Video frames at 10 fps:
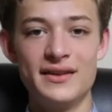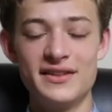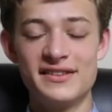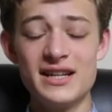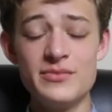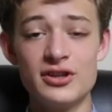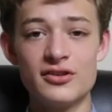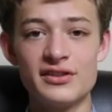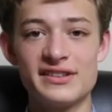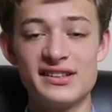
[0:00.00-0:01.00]
In the same
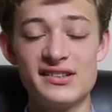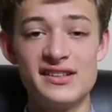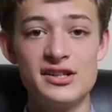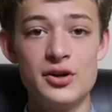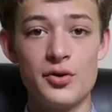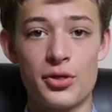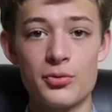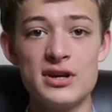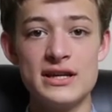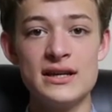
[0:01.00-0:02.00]
year,
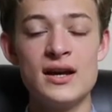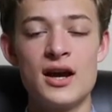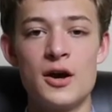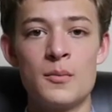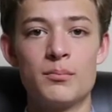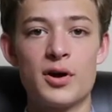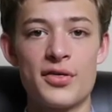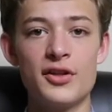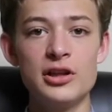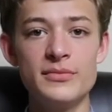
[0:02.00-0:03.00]
1603,
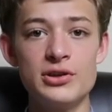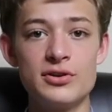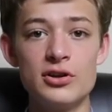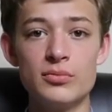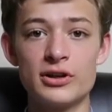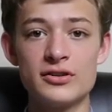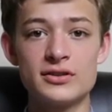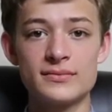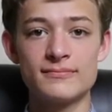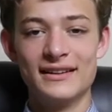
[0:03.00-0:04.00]
Bartholomew
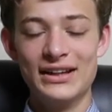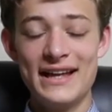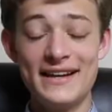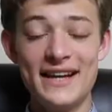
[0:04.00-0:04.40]
Gilbert led an